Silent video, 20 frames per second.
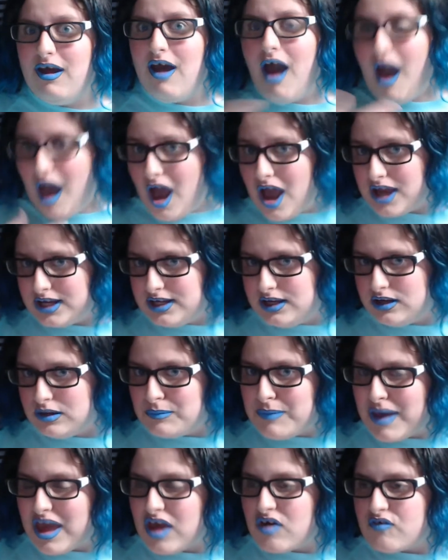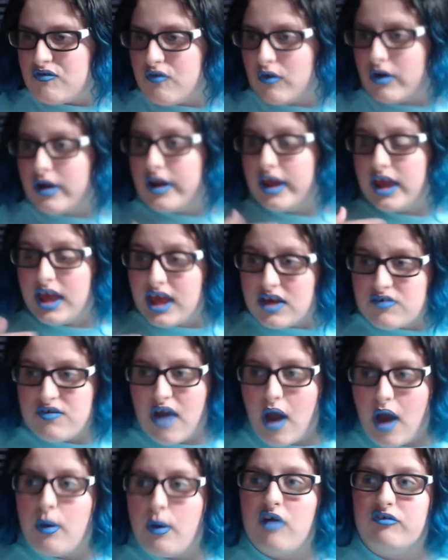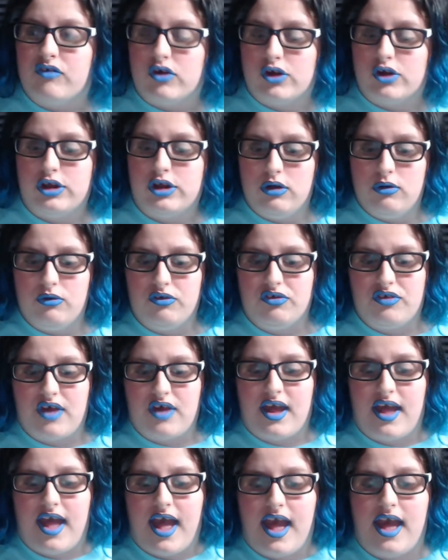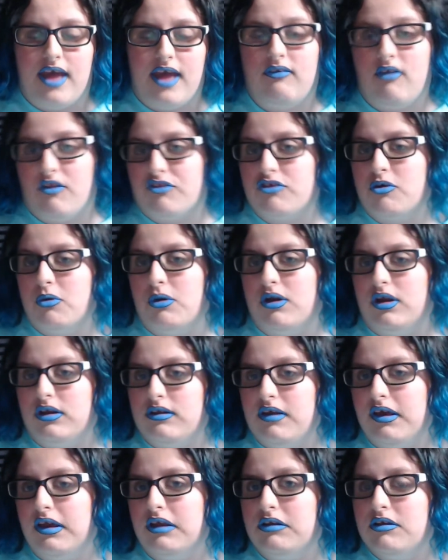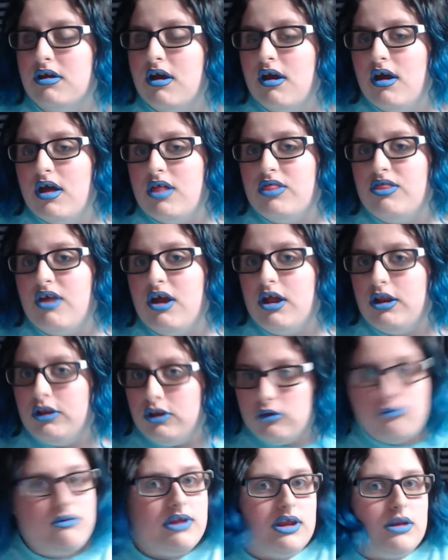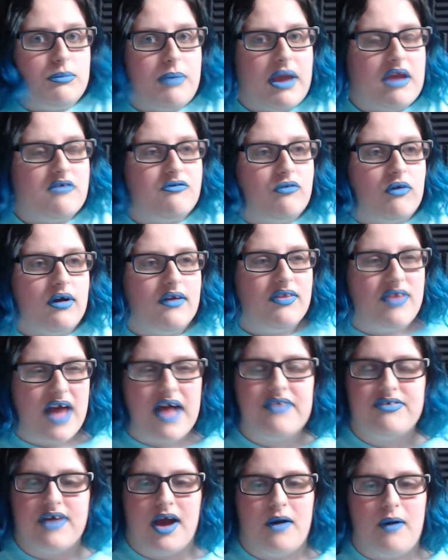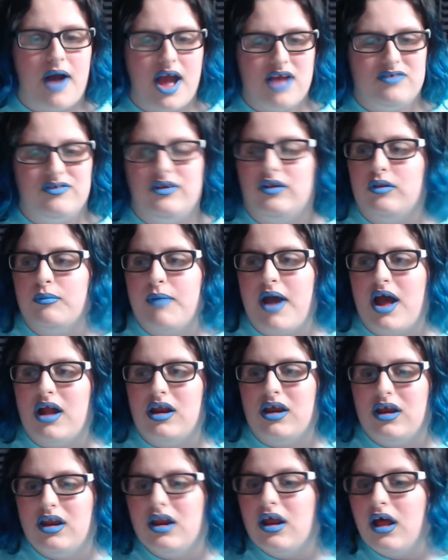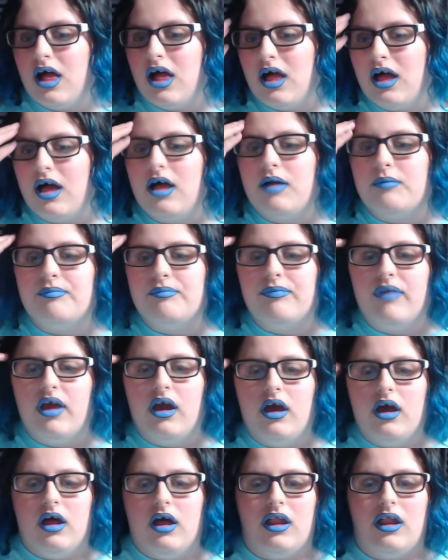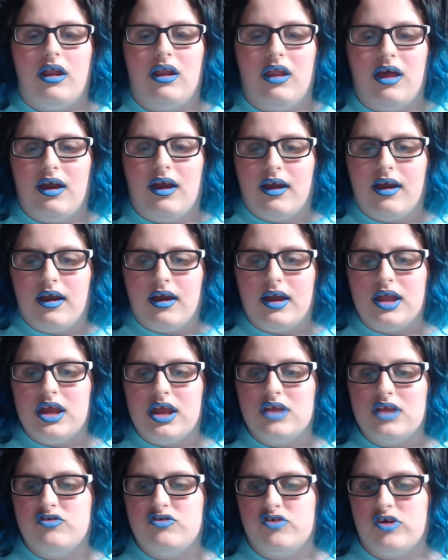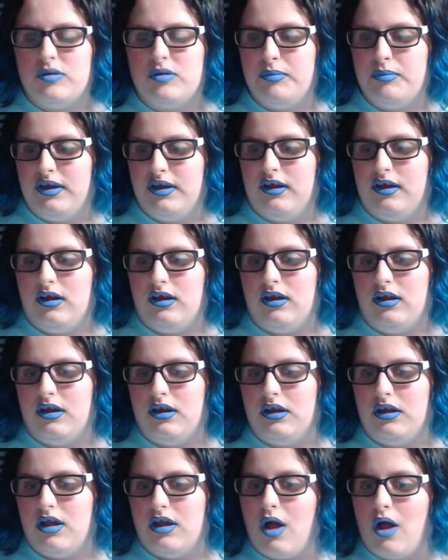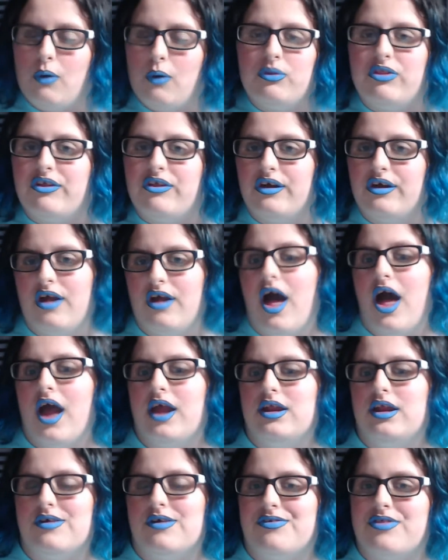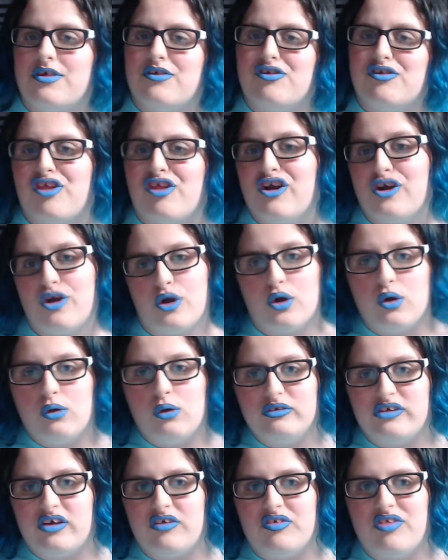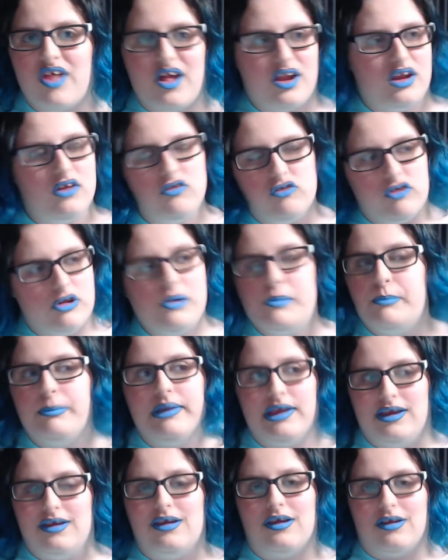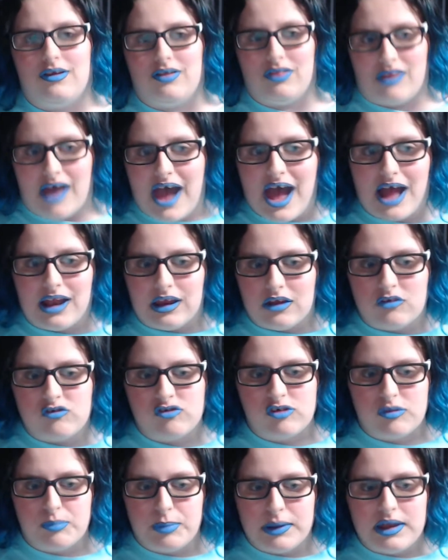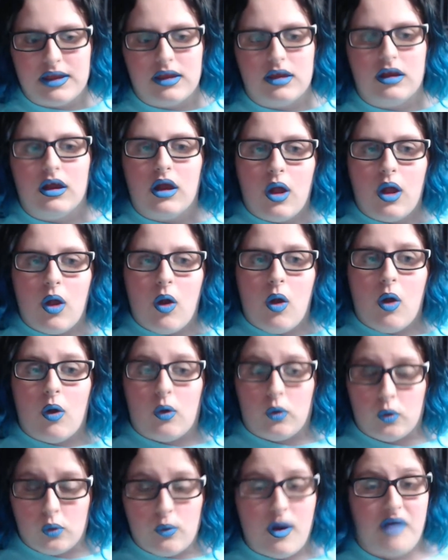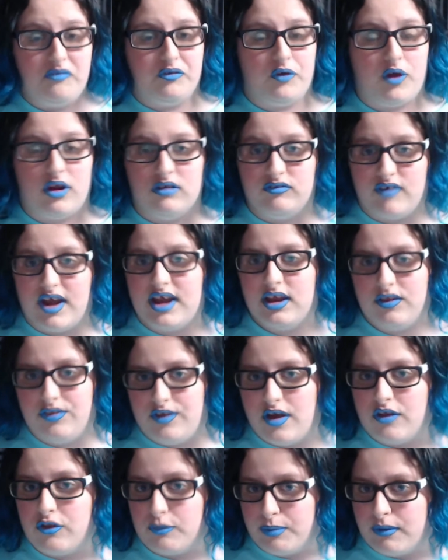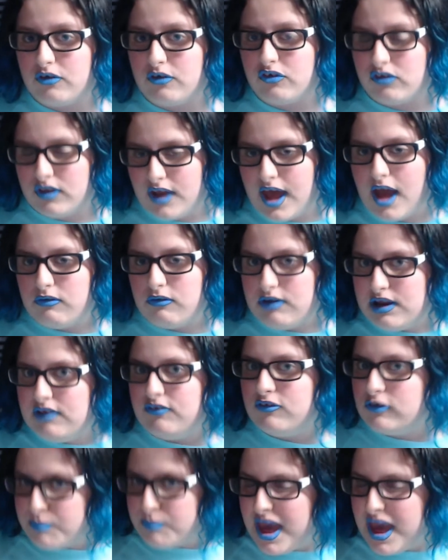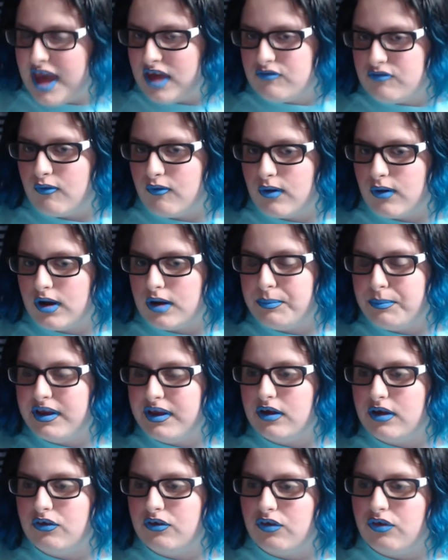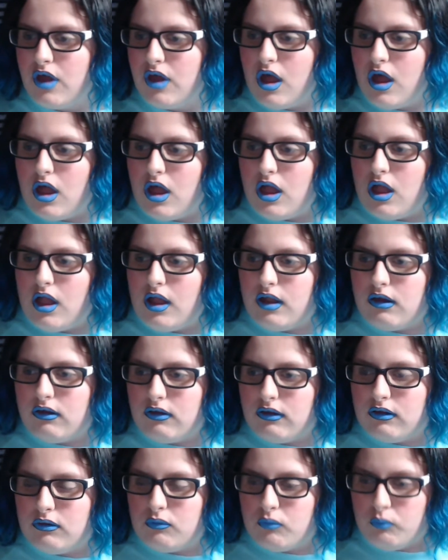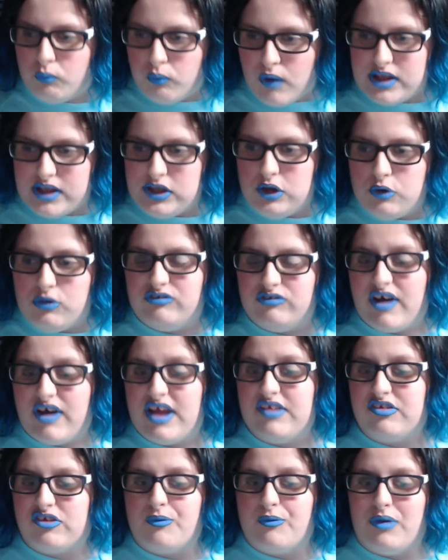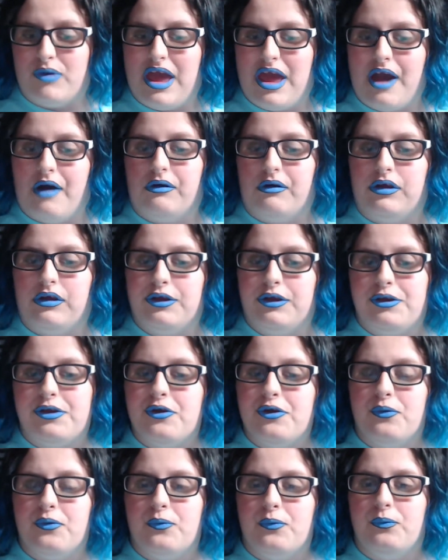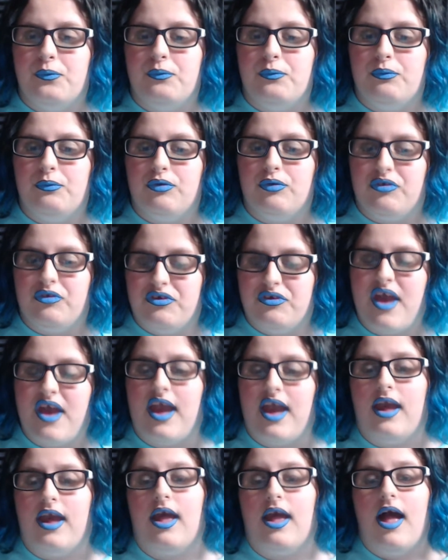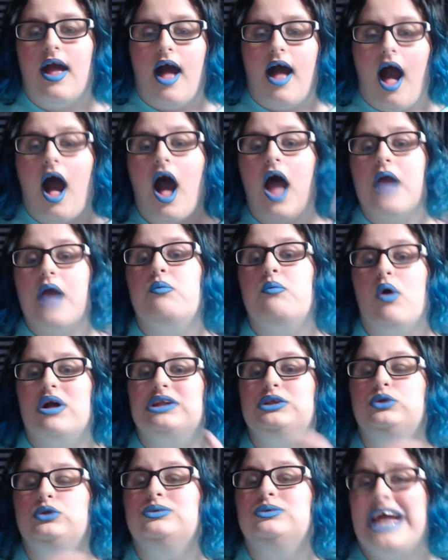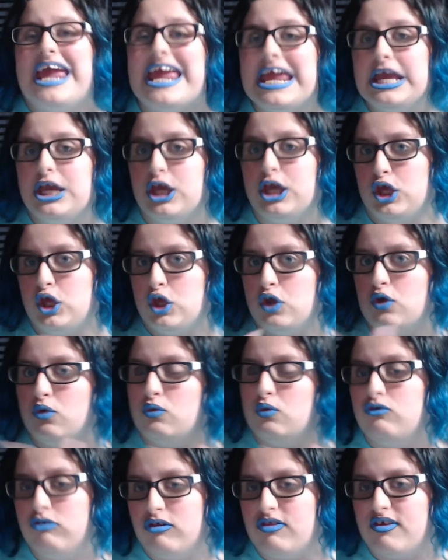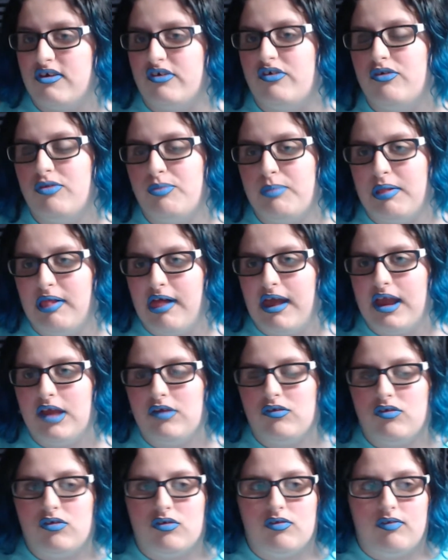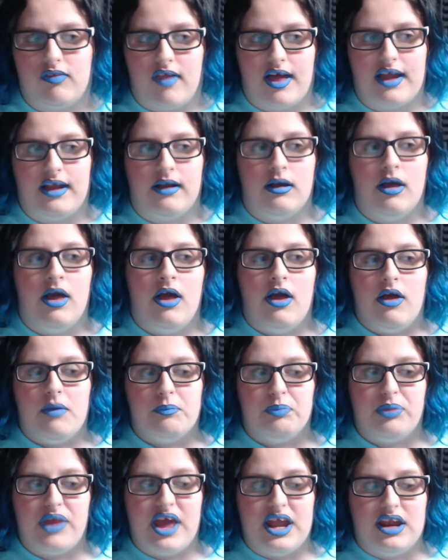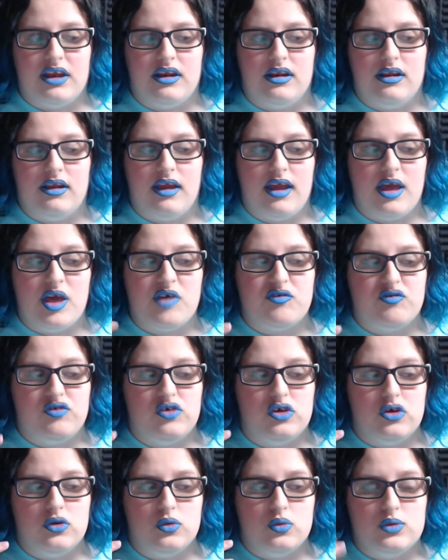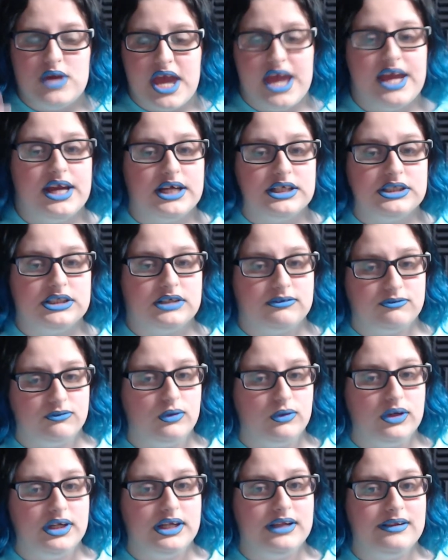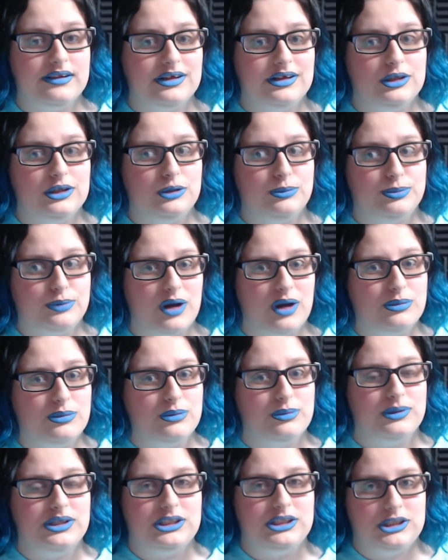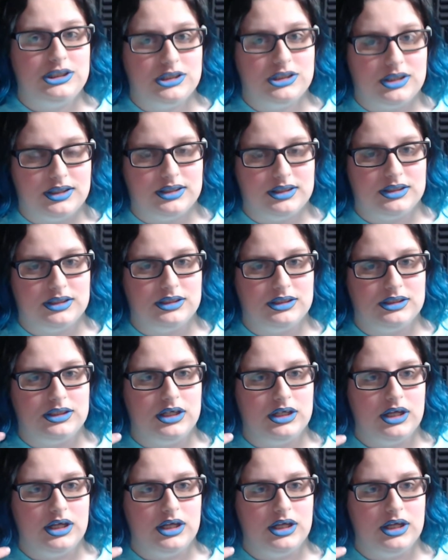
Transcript: I need to pay for it. If, however, you say, hey, let's go on a date, then you need to pay for it. That's how I feel about it. Like, it shouldn't be, oh, the guy does this, the girl does that. It shouldn't be that. It should be whoever invited the other person out needs to pay for it. Because when you invite someone out, you say, I want to take you to this place. Like, and if you can't afford it, then you probably shouldn't